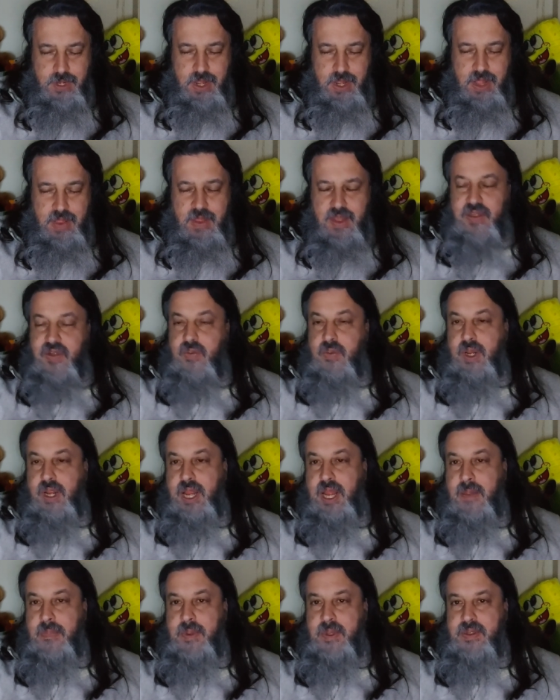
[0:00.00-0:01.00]
And this is what
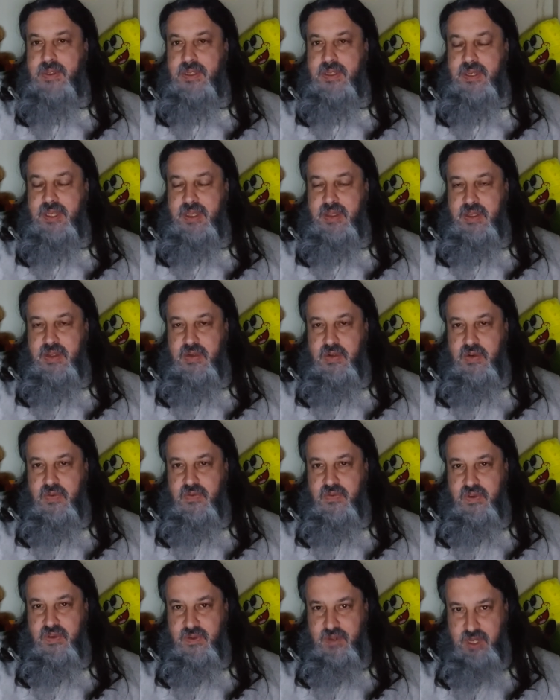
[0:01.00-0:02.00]
happens in, in sort
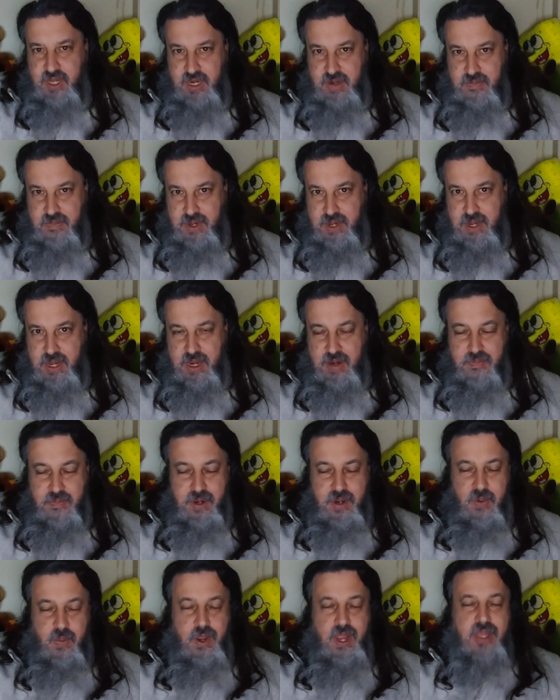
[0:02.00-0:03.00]
of in my in
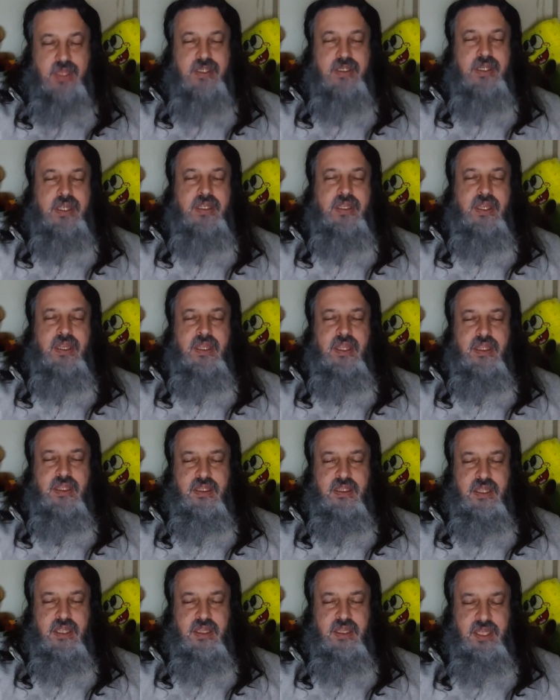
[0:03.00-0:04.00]
my wake state, that this,
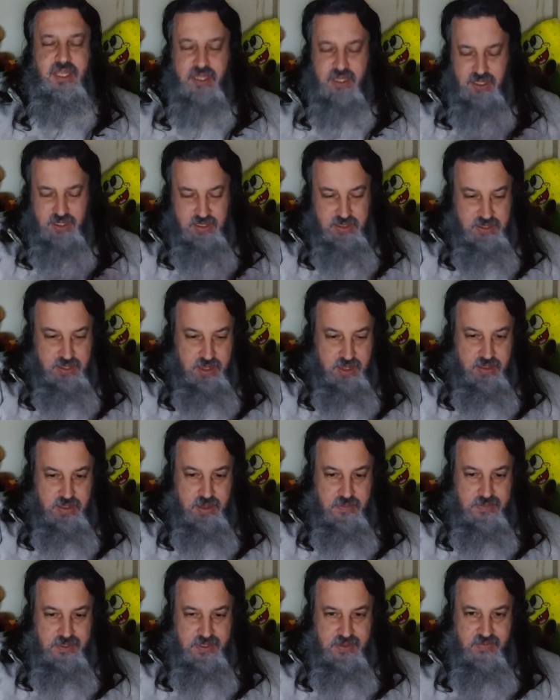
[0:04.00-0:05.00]
the, the a lot of
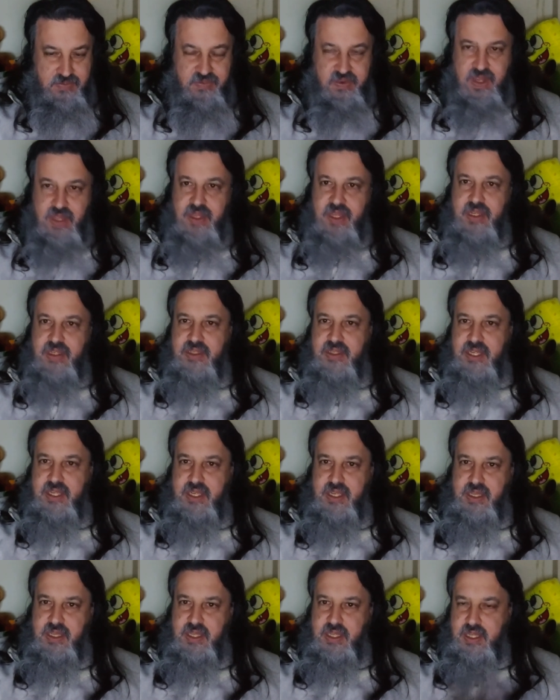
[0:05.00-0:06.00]
times the feelings,
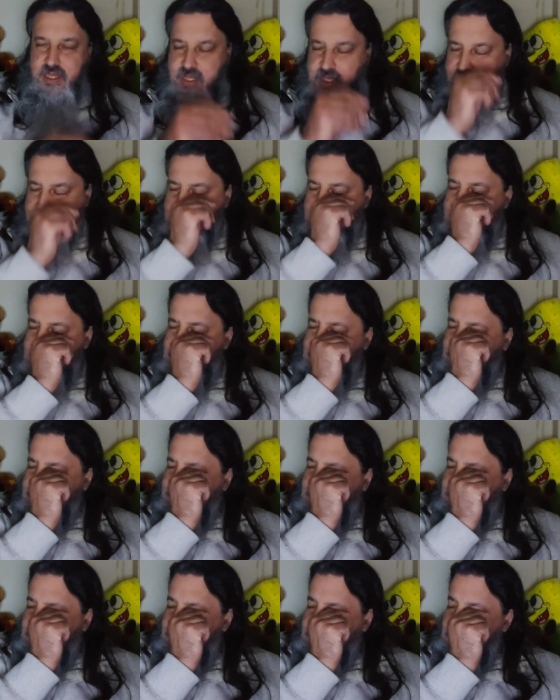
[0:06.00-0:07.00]
the the, the
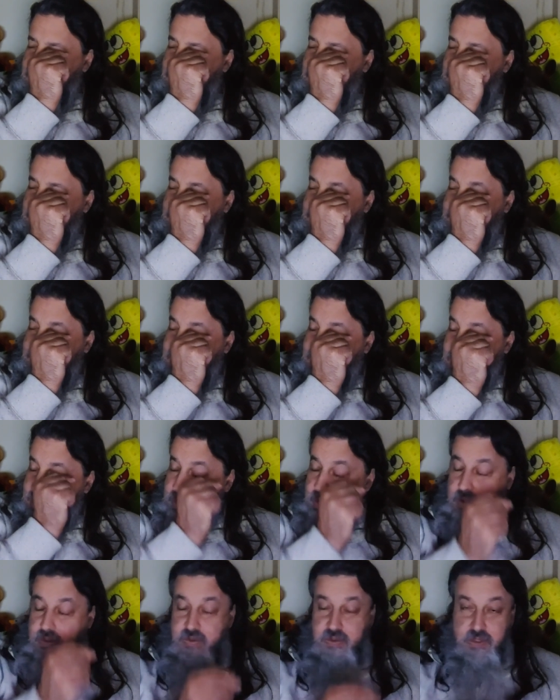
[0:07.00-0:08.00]
uh,
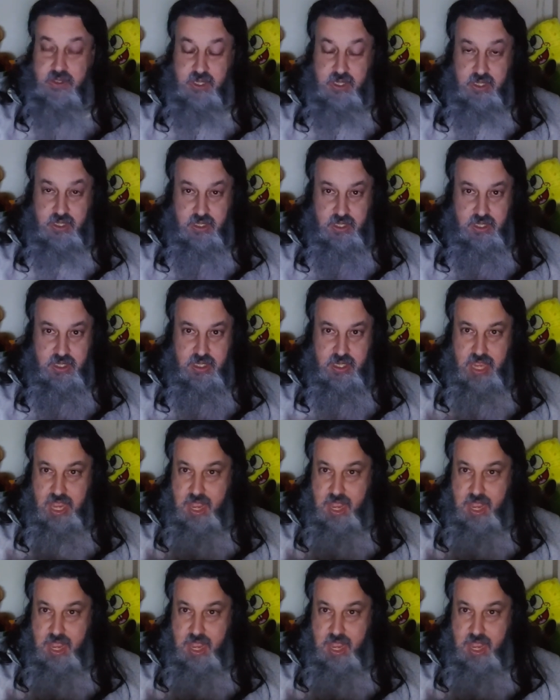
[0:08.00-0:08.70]
scenarios, the the